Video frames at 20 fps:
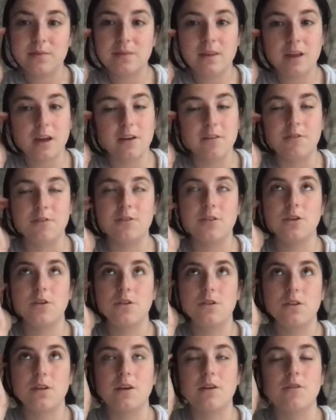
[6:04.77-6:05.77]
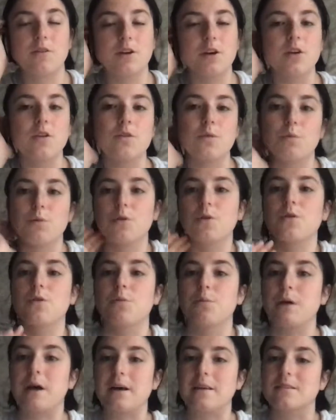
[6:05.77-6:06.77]
of using reusable
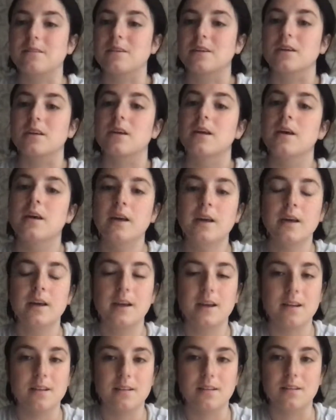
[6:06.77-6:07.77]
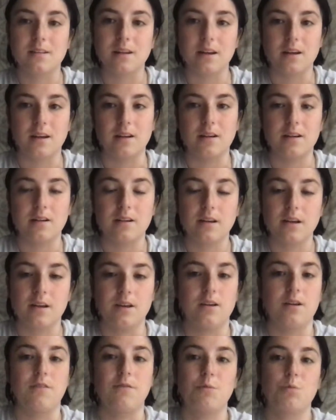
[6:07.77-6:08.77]
plastic instead
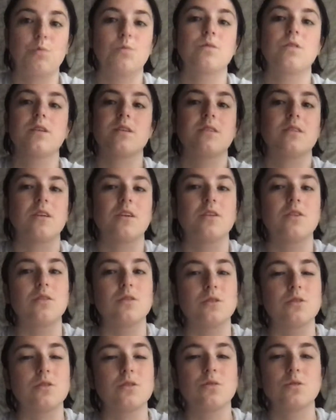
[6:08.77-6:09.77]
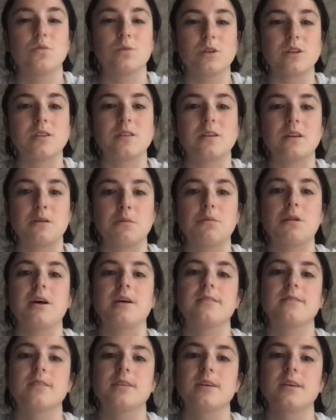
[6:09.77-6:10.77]
of the single-use one-time
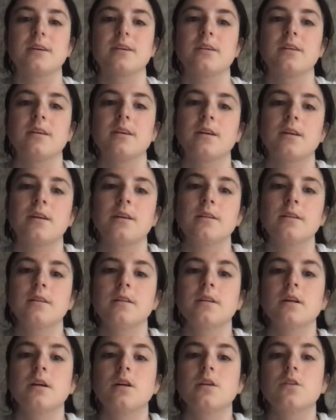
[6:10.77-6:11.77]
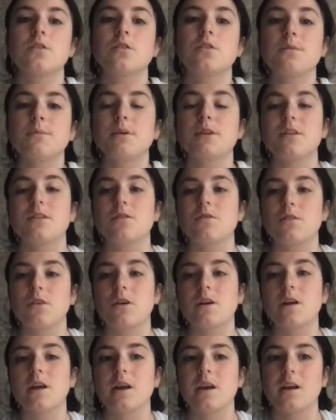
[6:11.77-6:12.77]
plastic. 2 months of
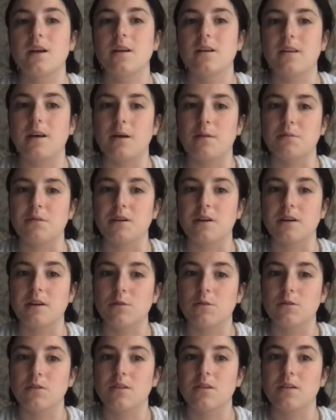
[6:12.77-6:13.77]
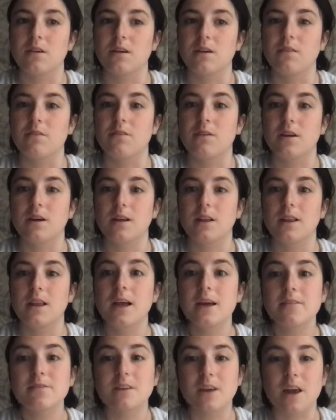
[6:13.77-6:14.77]
learning and adapting will save a
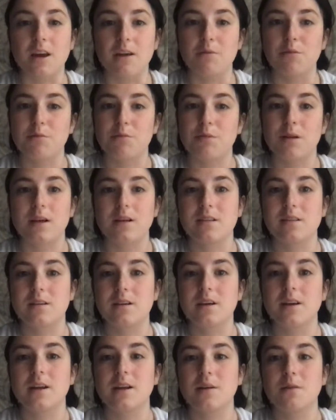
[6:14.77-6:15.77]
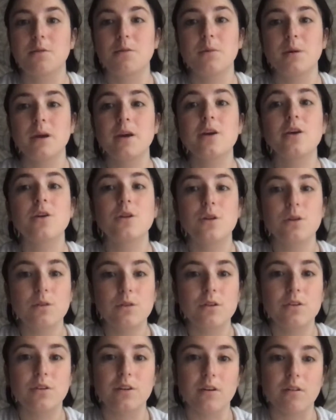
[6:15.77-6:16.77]
lifetime of plastic, and it will make a
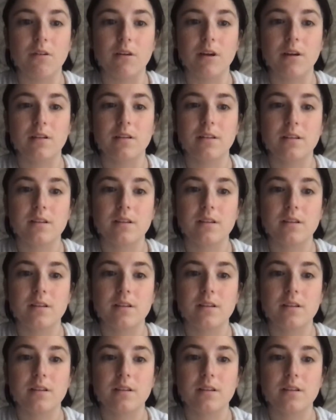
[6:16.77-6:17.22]
huge difference.